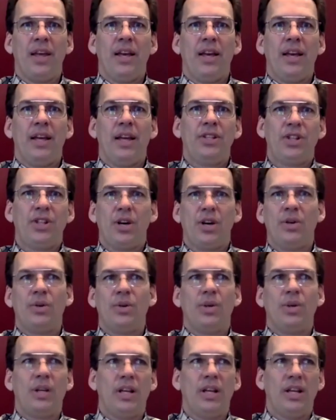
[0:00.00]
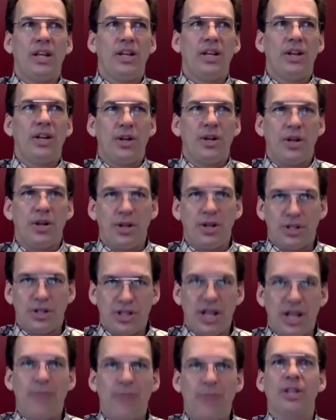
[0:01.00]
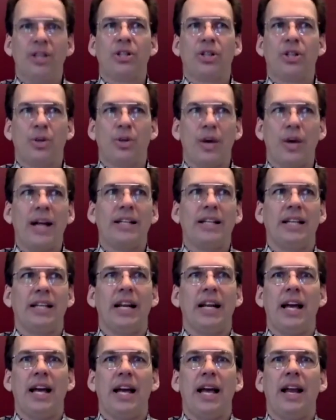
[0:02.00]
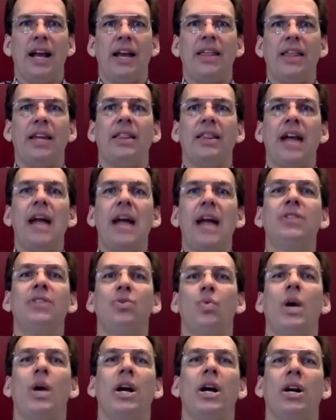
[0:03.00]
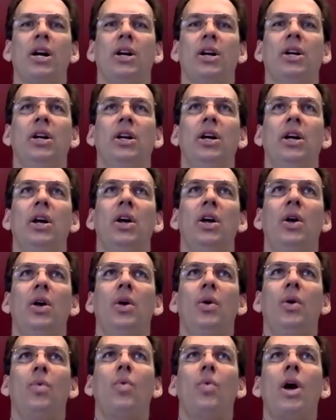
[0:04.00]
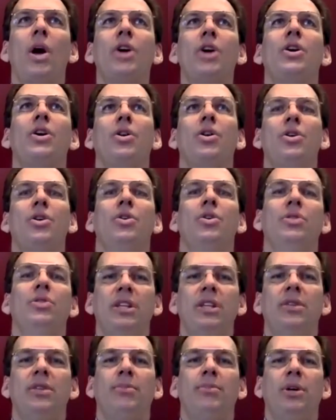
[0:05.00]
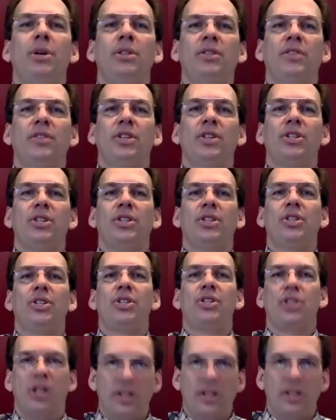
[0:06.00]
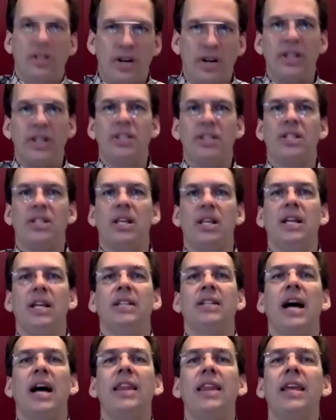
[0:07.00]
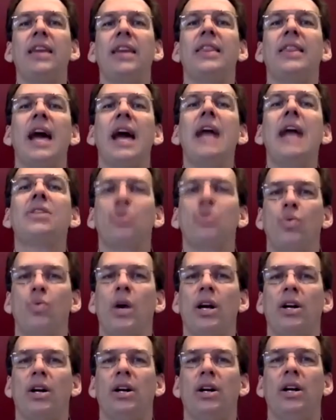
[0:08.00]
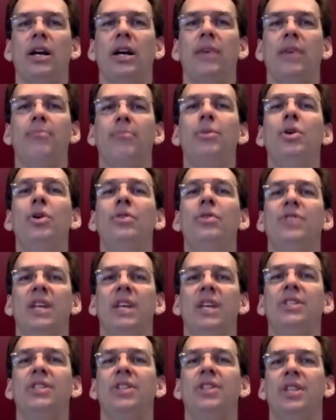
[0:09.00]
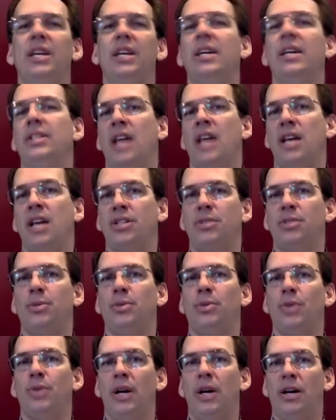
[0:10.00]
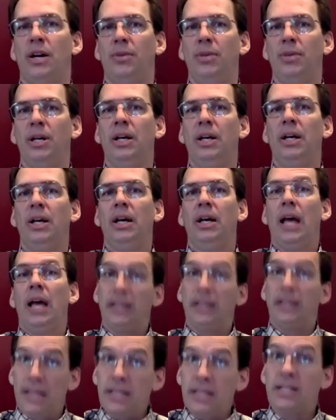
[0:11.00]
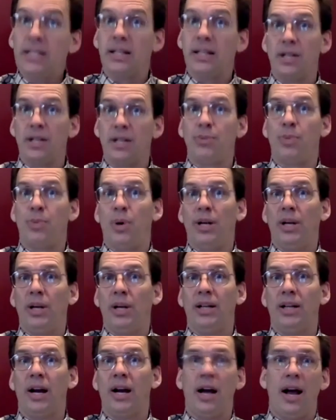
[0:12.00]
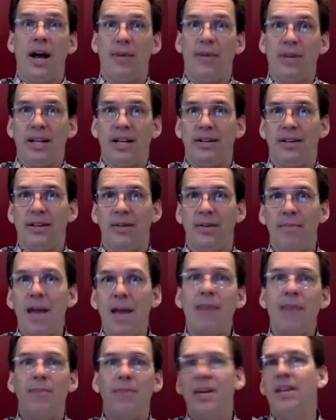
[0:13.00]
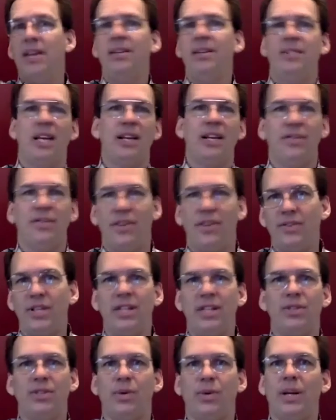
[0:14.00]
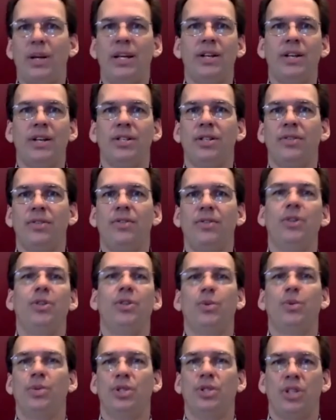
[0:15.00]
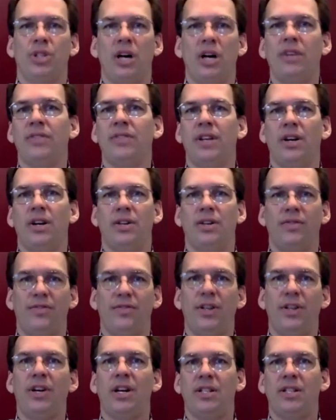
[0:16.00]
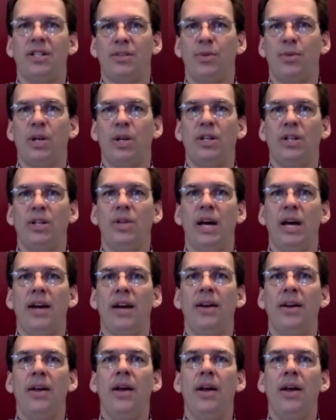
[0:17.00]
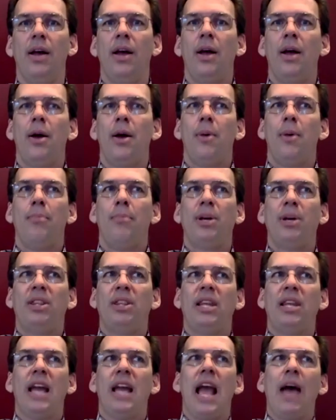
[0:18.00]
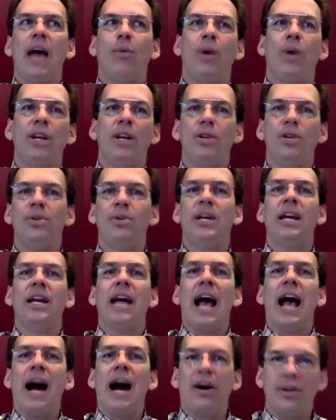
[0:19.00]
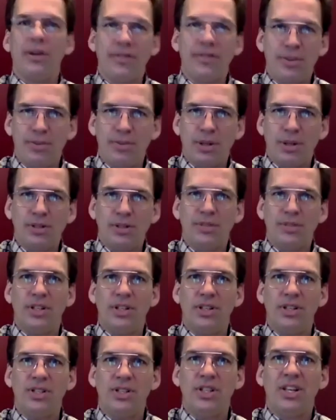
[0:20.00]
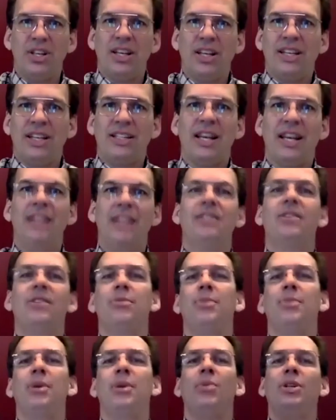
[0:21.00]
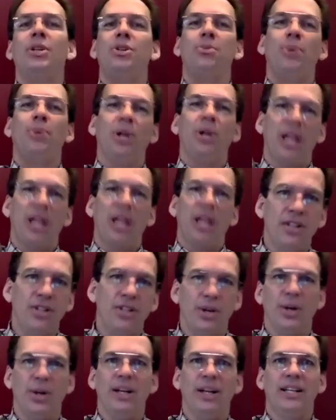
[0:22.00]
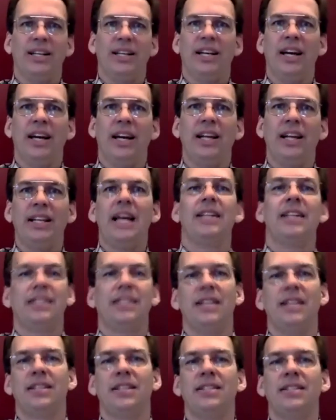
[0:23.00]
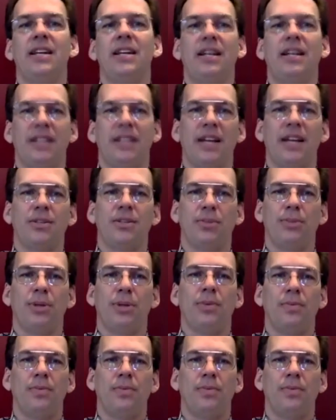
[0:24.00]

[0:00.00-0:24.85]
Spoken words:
And so, your statement is correct, and I think that's where you're using the multiverse to solve all these things. I think that's where it moves into the untestable realm, at least at this point. Yeah. I mean, it may be 10, 15, 20 years in the future we'll solve or figure out some way to do that. But what you get out of the multiverse tends to be what you put into it. And in that sense, it's not testable.